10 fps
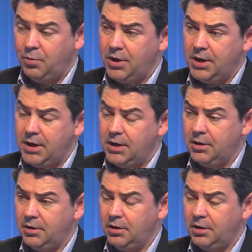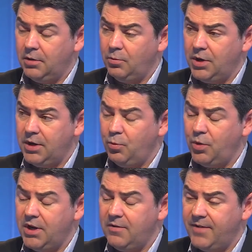We
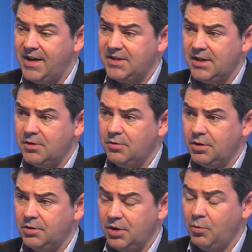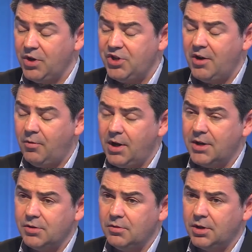invest as we generate as
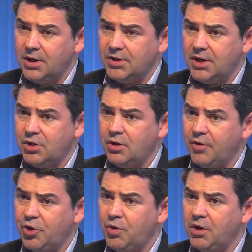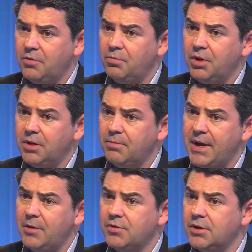an organisation over £300 million
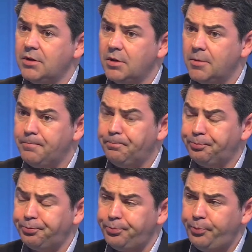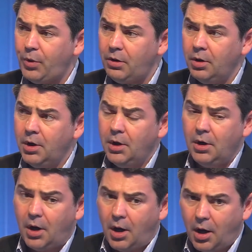a year.
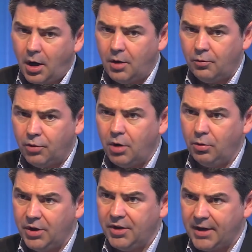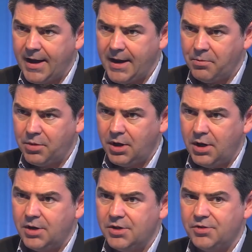Our role in the game
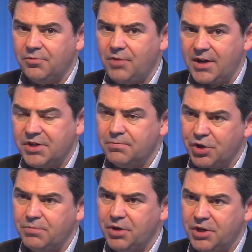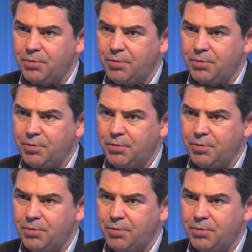is to raise as much money as